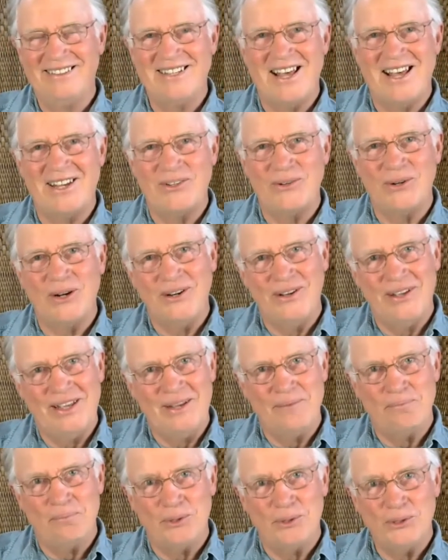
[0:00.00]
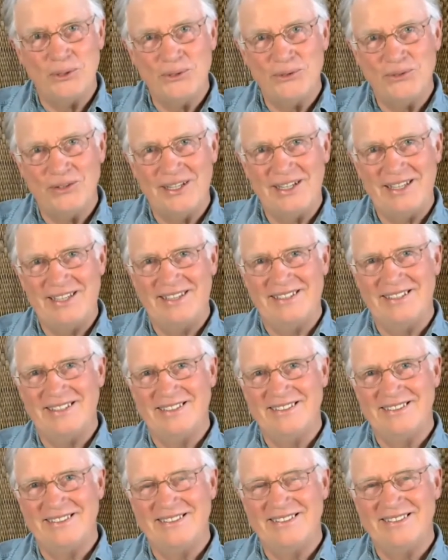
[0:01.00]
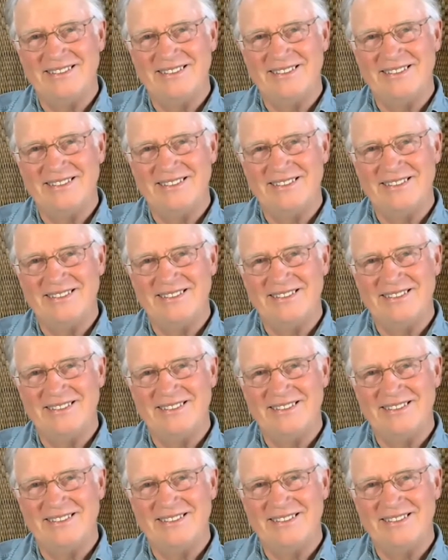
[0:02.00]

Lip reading: not trying to improve anything.